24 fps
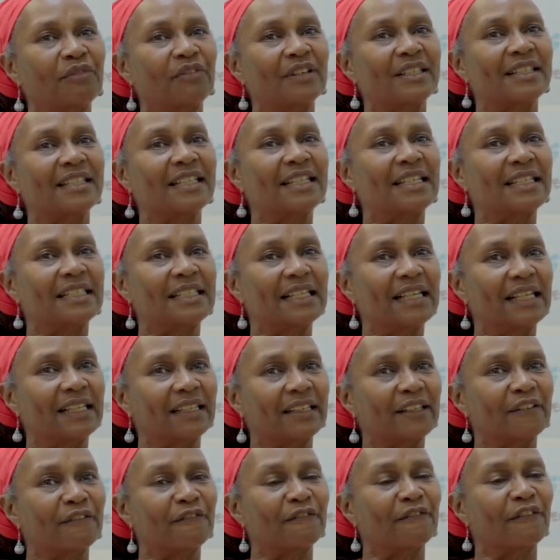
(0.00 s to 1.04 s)

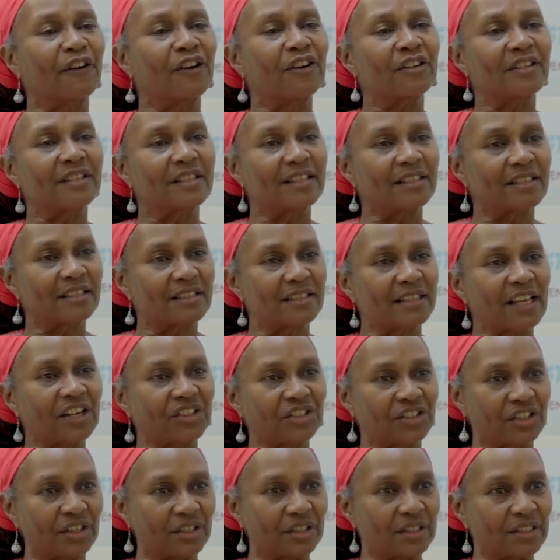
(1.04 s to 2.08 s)
facilitate the first
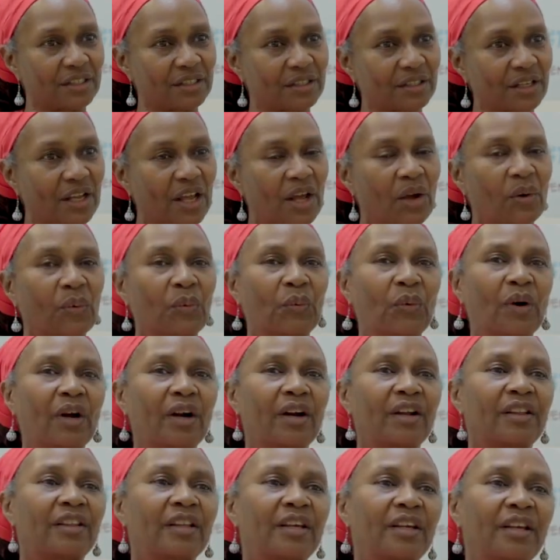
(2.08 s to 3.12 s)
sessions
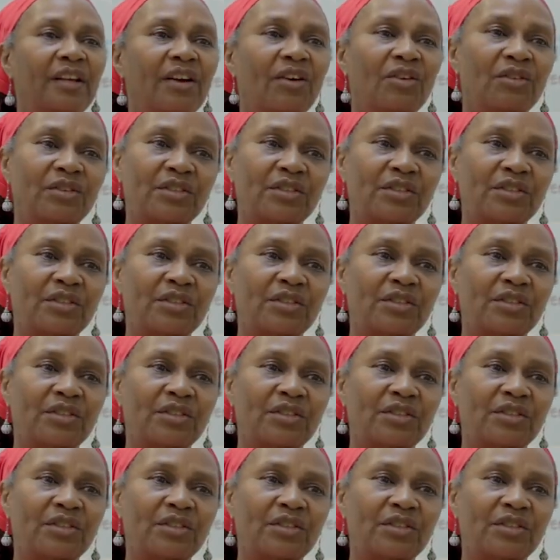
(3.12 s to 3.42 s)
where the